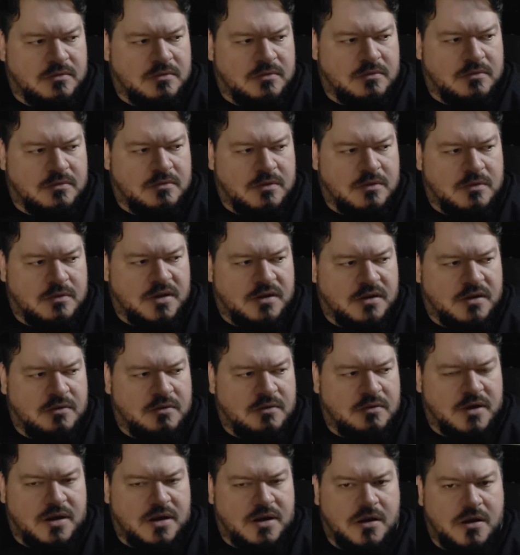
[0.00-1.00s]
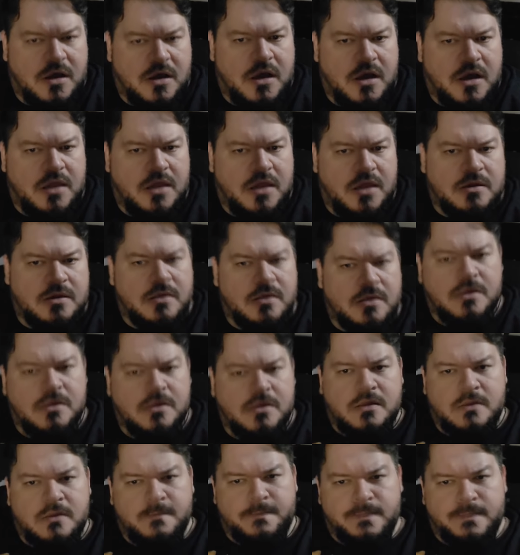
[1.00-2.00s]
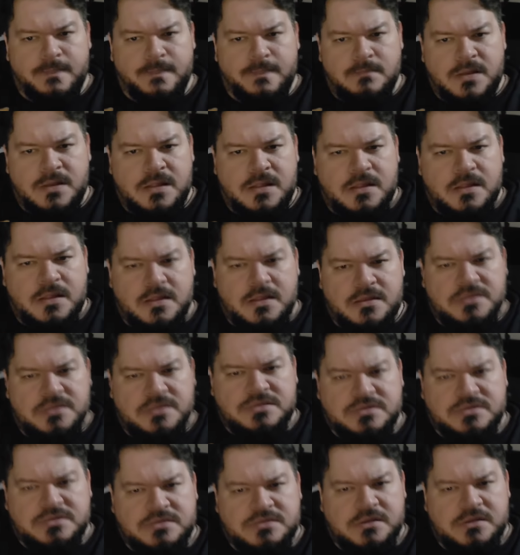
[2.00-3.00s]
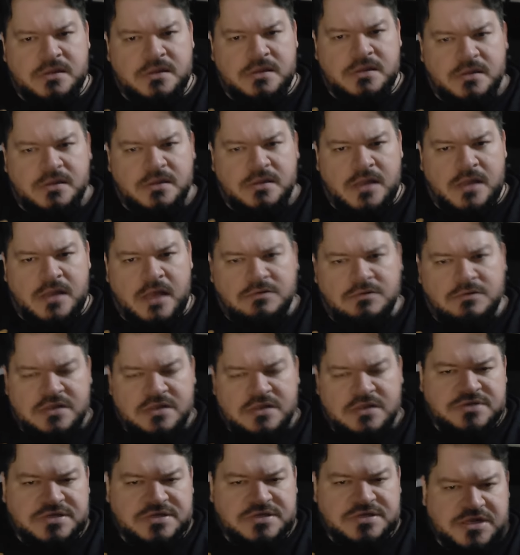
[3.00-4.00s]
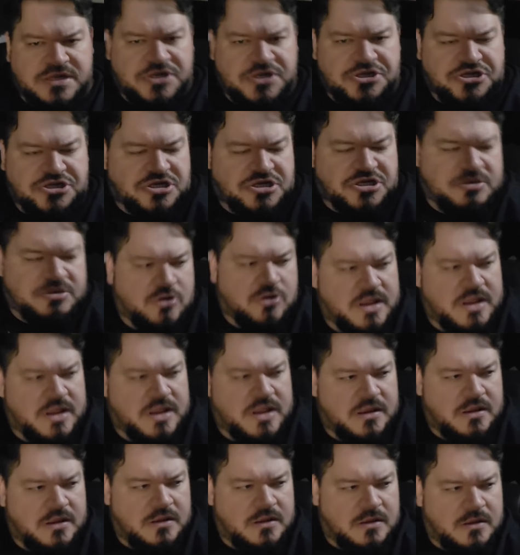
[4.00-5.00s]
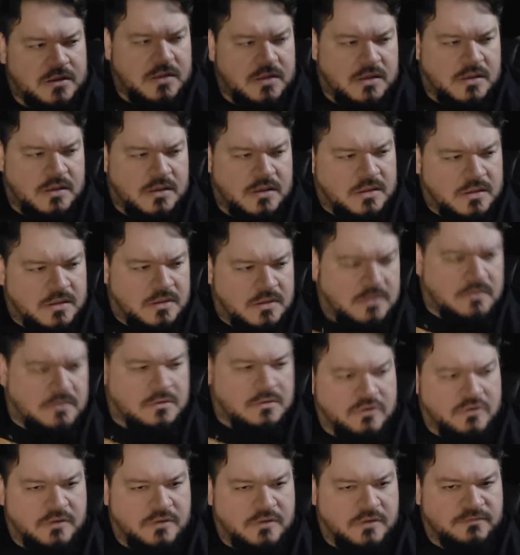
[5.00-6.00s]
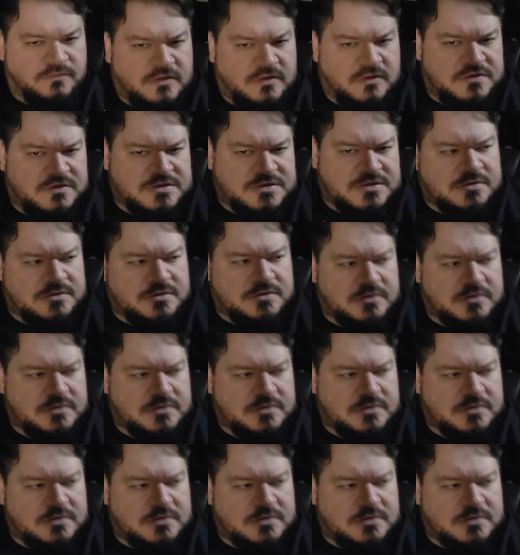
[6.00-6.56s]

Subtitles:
What we're going to call it, but it is. I was going to say Shimmering Cryptids.